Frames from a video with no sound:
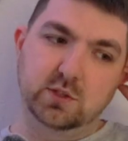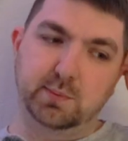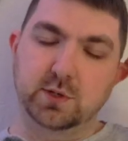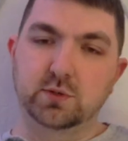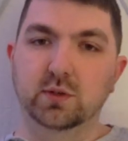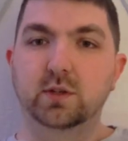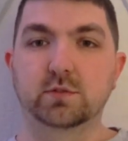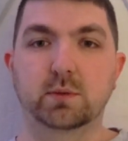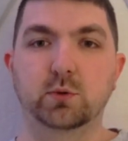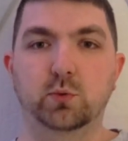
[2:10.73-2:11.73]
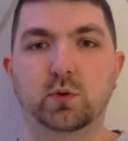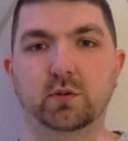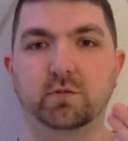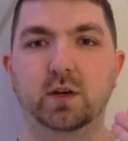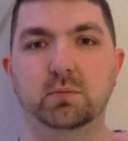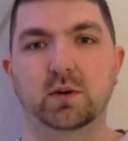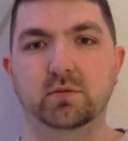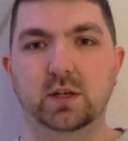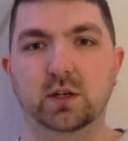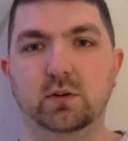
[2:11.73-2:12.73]
Especially if someone were to find my
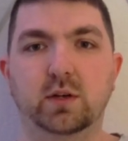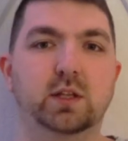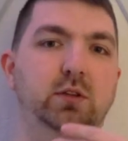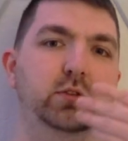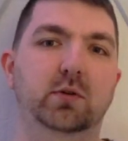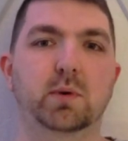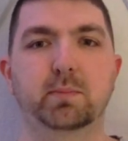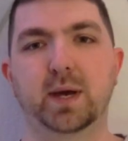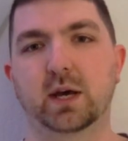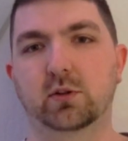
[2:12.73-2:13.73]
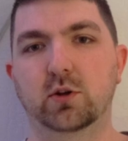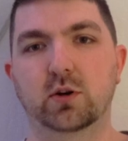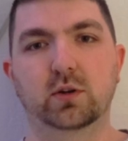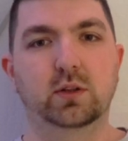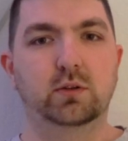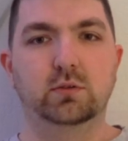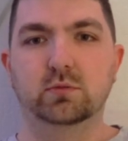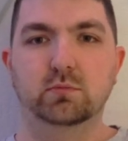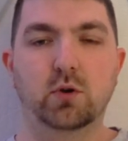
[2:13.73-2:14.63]
video and then look at my backlog and they're